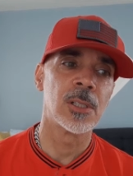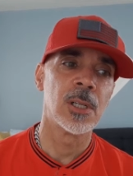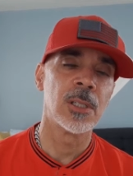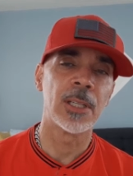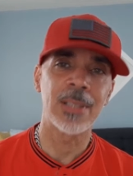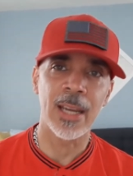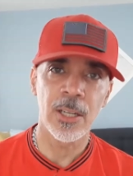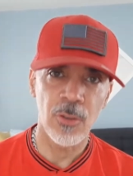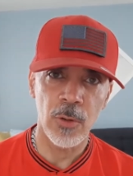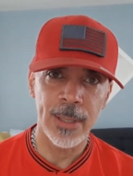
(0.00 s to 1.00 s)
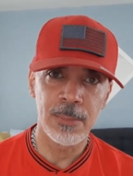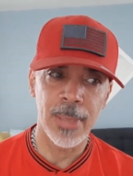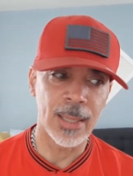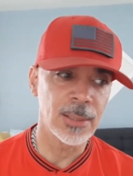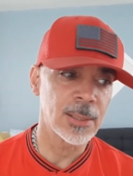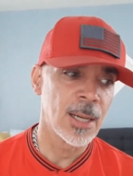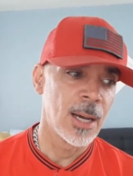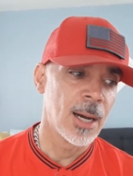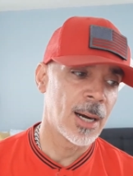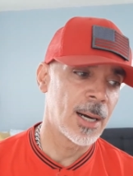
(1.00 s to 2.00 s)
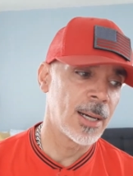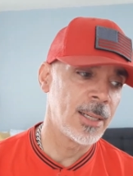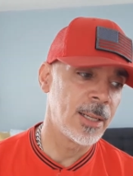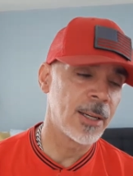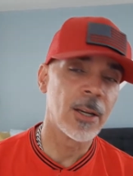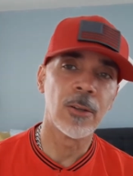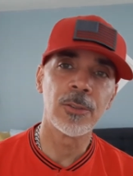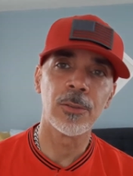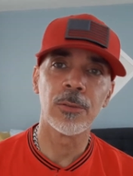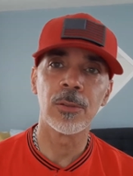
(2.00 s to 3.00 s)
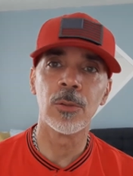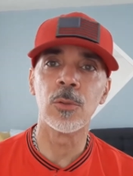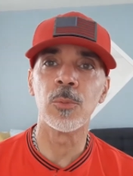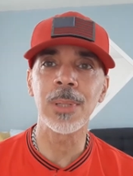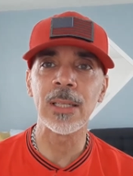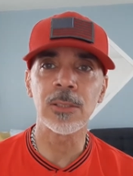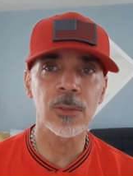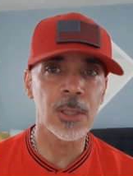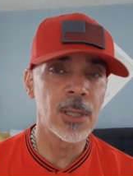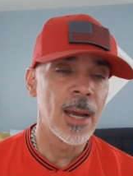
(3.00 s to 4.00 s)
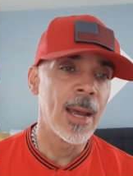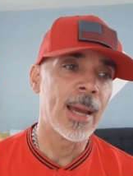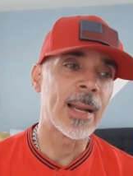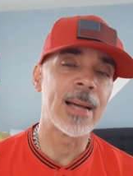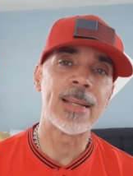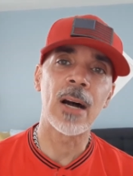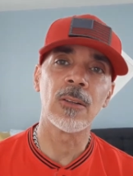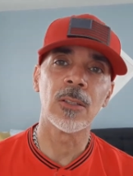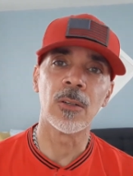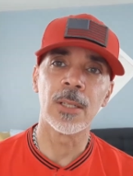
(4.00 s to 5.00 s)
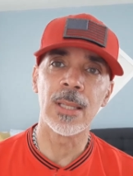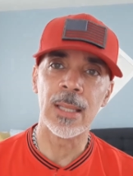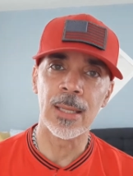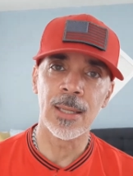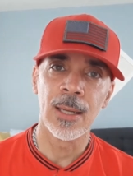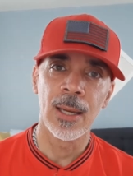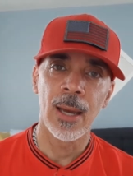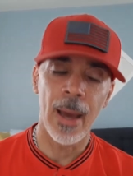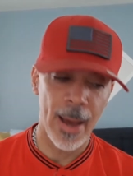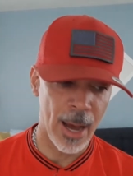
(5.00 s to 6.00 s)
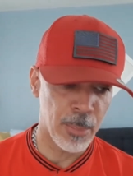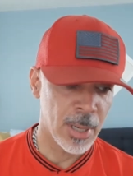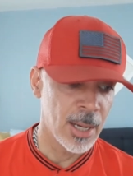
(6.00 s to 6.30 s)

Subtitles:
that's Android based, I needed to go to the Google Play Store and I downloaded the app.